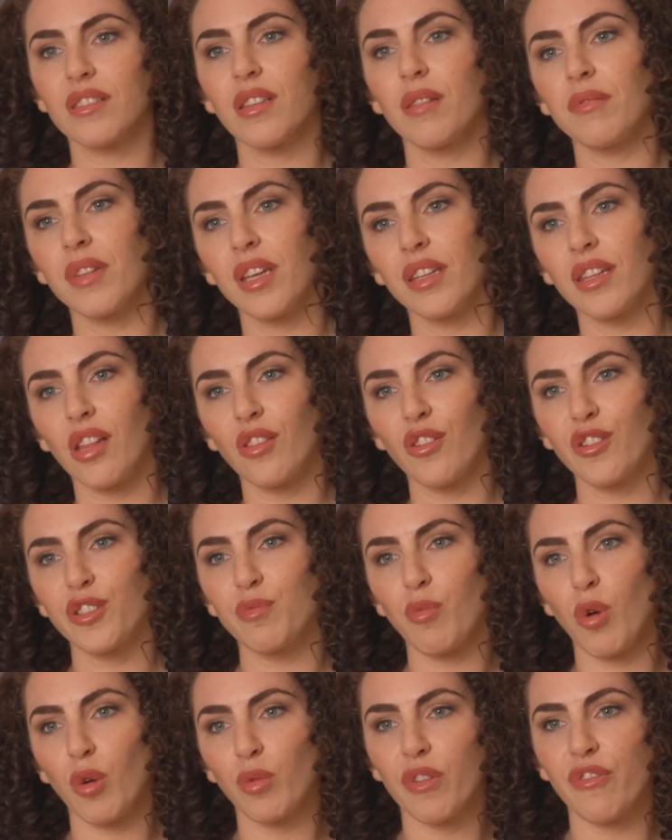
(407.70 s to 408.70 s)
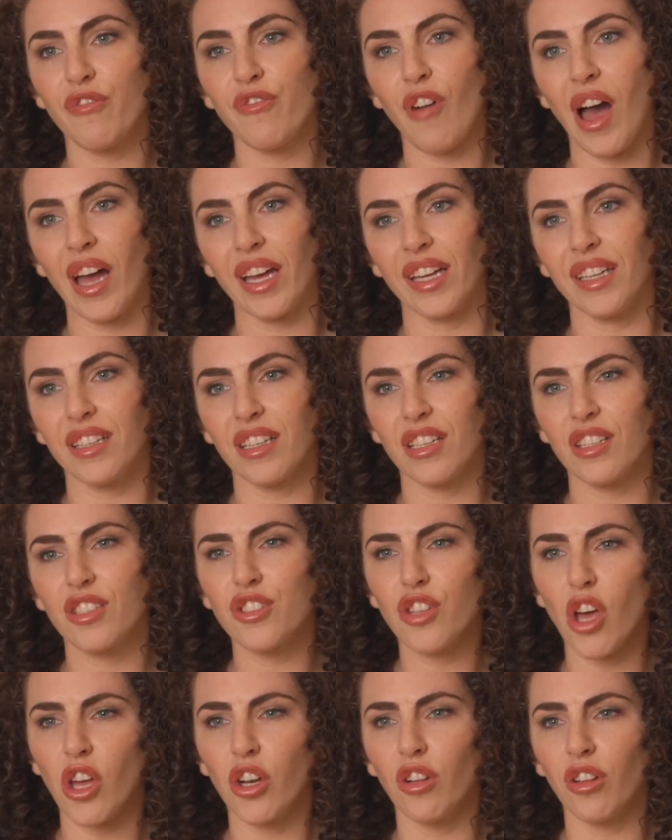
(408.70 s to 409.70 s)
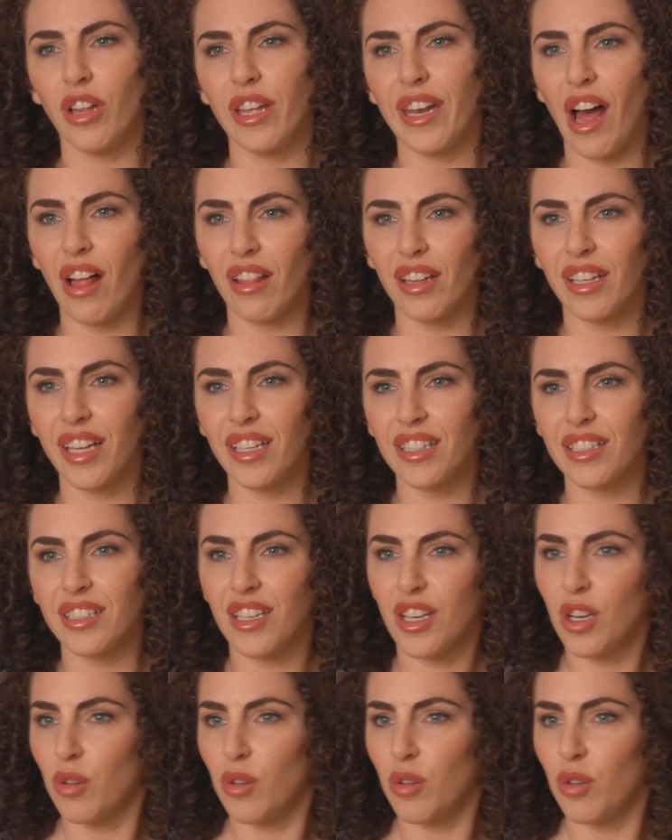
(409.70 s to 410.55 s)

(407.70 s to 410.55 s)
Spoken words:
something that looks more refined, subtle, and elegant,